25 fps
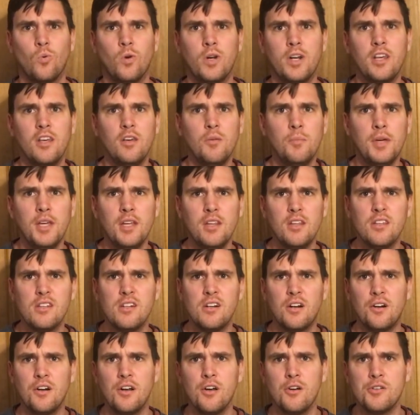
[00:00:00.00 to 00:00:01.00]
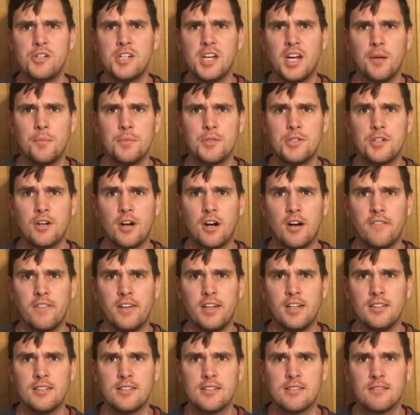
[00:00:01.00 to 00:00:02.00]
What do you mean you don't know James
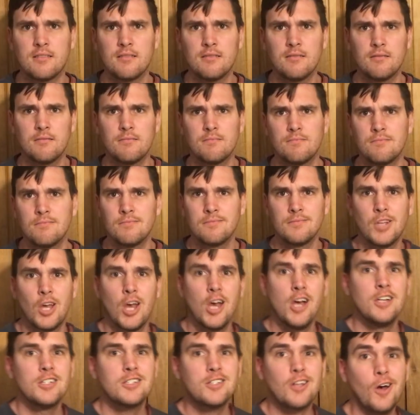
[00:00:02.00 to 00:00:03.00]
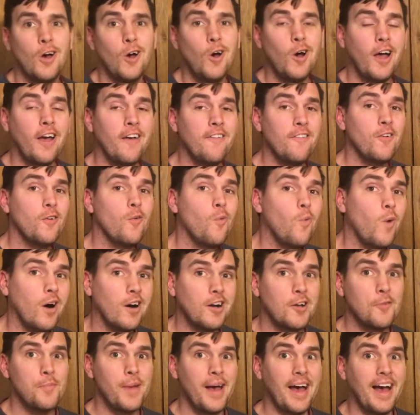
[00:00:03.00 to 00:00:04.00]
Jarvis? So,
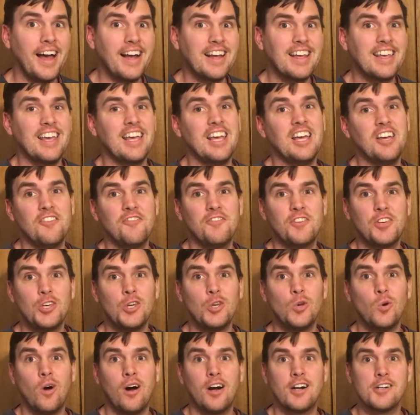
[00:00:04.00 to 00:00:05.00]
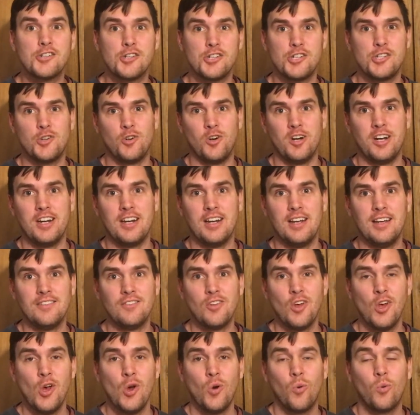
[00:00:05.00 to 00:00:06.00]
welcome back. If you are just joining us,
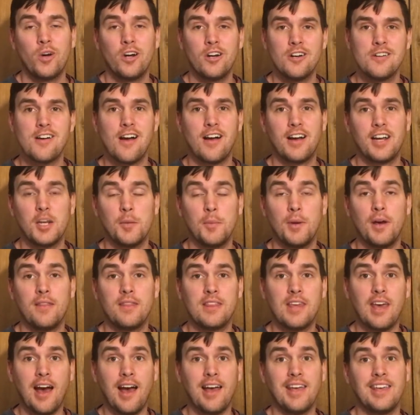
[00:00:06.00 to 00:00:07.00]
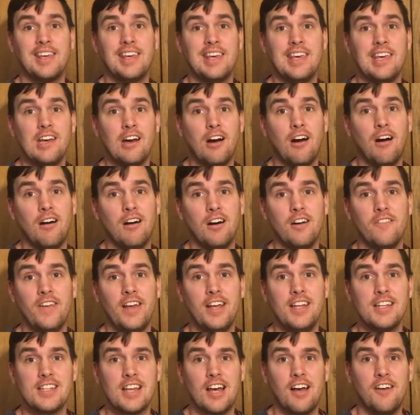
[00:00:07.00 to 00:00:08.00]
we are talking about the Ikea art
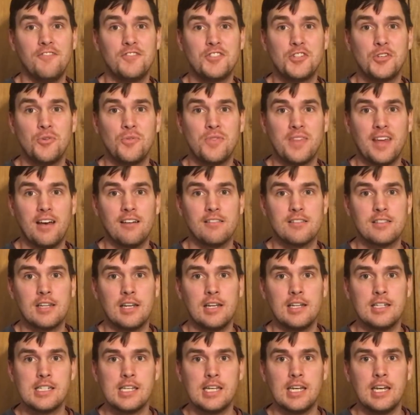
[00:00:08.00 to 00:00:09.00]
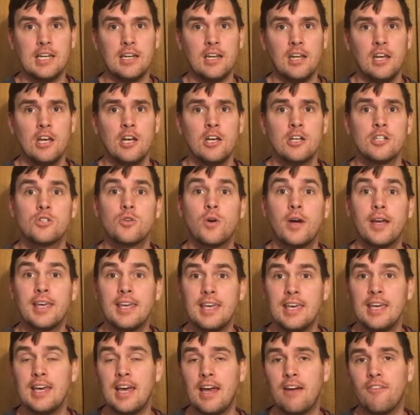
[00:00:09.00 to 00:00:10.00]
event of 2018. So
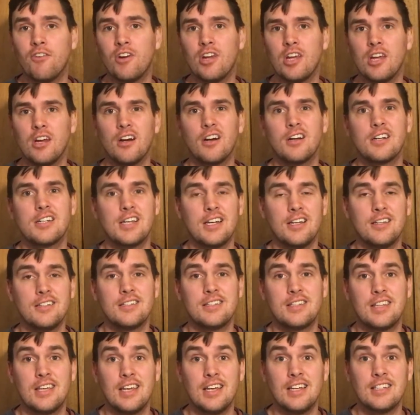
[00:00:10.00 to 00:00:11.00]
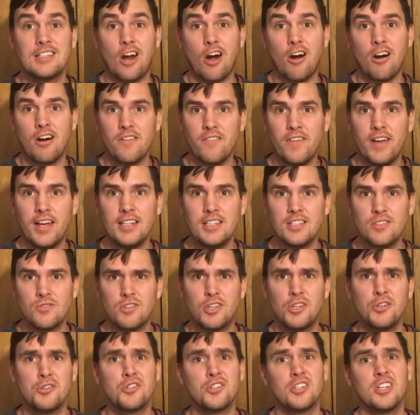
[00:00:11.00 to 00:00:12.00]
Ikea every year does these art events.
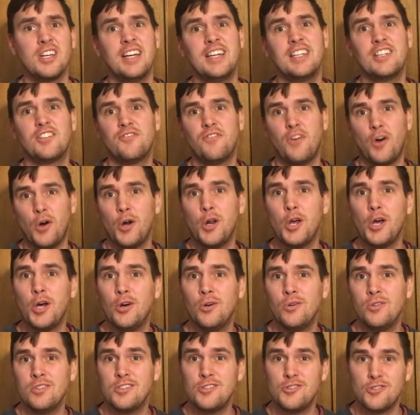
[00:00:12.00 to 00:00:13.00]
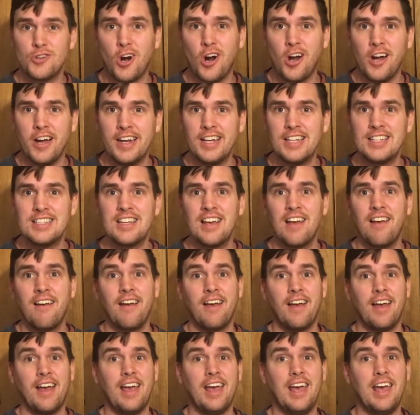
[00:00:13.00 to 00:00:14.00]
Usually it's photos and drawings,
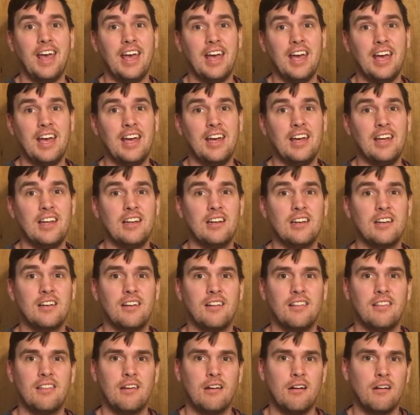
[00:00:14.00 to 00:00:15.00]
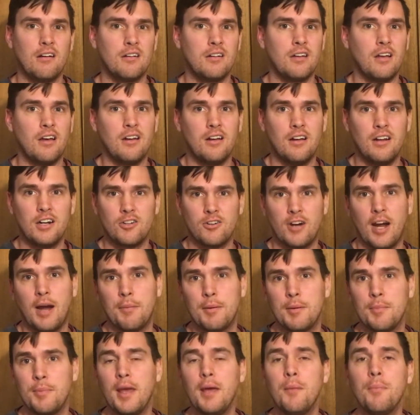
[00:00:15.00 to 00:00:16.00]
and they're done on
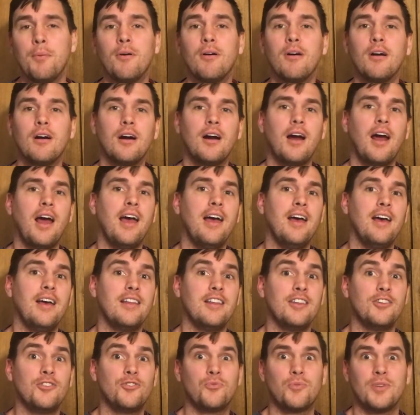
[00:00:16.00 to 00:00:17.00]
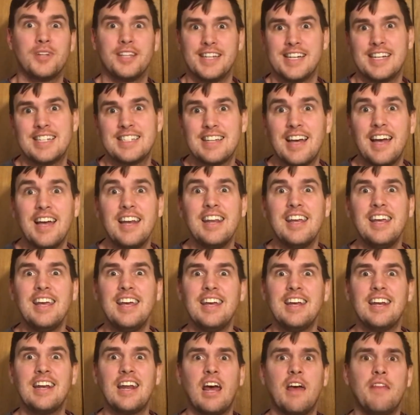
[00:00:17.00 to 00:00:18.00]
crappy paper, and it's really
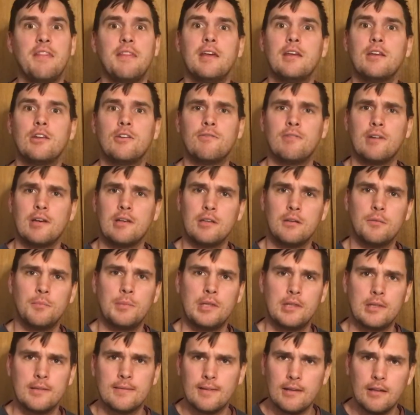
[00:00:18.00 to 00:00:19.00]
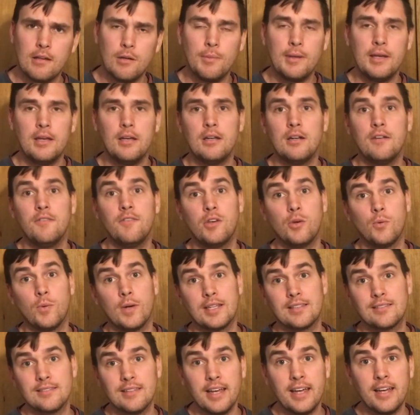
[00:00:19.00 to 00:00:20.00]
exciting, and then you find them in the sale bin a few
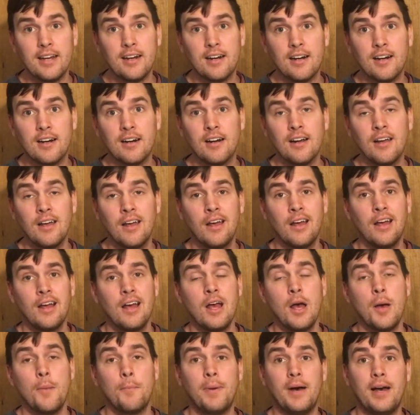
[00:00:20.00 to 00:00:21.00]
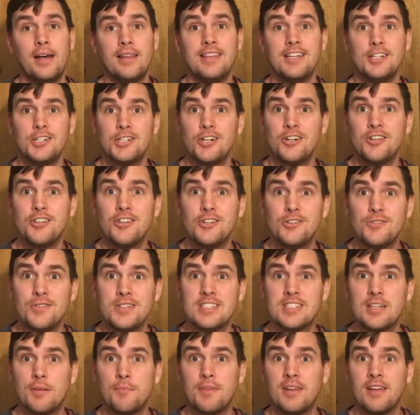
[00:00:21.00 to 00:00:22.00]
weeks later. But this year they're
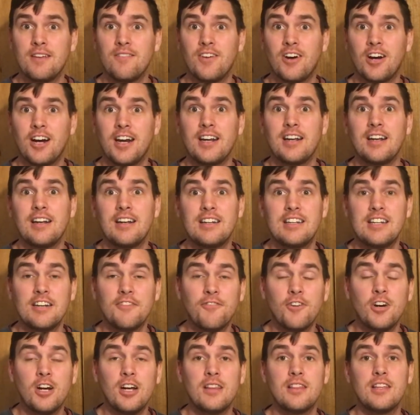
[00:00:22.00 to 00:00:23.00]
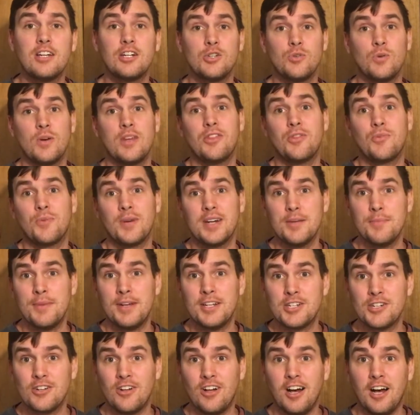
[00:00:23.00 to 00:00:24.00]
doing something very different. They're doing
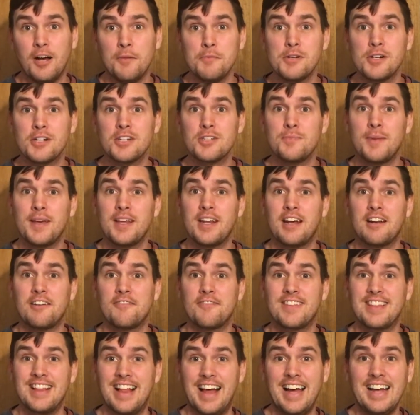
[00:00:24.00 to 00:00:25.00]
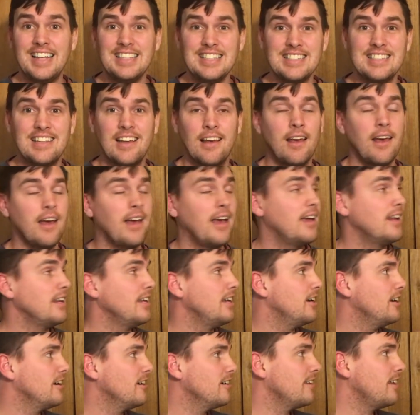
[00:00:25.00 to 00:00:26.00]
three-dimensional objects made out of glass, and
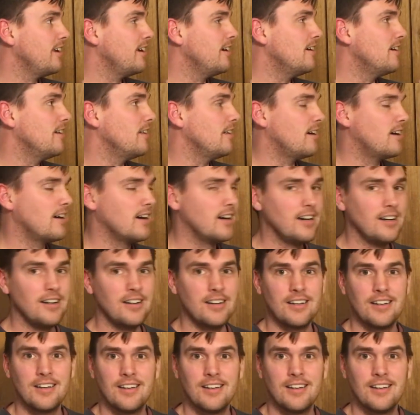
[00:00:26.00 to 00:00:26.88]
here they all are.